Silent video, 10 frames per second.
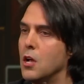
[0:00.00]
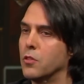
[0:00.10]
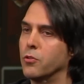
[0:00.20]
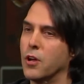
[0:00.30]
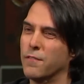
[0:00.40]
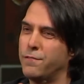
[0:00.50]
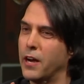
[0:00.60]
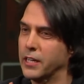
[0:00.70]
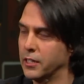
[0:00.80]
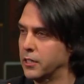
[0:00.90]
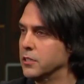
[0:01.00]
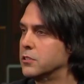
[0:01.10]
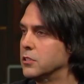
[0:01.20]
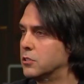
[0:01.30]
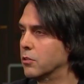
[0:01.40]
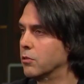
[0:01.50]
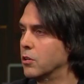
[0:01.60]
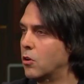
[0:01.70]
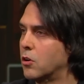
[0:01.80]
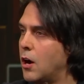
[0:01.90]
they're not fighting against each other. They
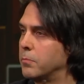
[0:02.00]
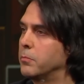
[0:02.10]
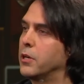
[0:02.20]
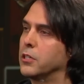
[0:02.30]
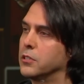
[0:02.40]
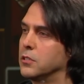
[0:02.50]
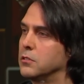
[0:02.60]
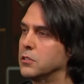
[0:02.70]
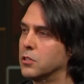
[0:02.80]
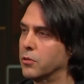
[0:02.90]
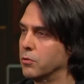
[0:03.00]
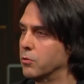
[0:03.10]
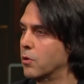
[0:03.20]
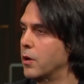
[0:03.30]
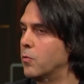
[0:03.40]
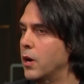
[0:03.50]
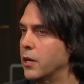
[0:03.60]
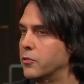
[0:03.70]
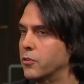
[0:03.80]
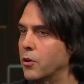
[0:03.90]
all complement e each other in the right
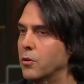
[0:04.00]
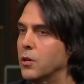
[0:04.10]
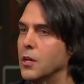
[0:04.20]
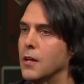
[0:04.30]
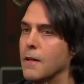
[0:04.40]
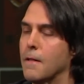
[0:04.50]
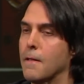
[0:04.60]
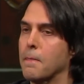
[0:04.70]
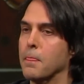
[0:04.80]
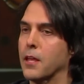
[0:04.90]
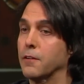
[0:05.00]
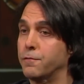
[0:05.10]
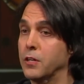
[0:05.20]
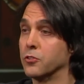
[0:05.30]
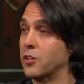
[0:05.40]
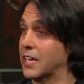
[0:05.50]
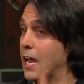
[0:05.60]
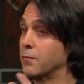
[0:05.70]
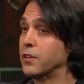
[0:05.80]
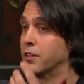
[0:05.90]
way. So mm. it feels like
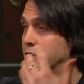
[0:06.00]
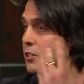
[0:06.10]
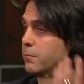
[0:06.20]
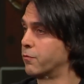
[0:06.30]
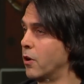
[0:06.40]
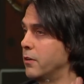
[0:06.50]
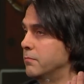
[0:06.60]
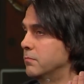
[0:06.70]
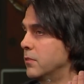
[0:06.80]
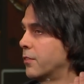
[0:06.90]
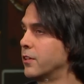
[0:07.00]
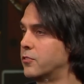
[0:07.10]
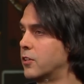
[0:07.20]
everything's up front. Nothing's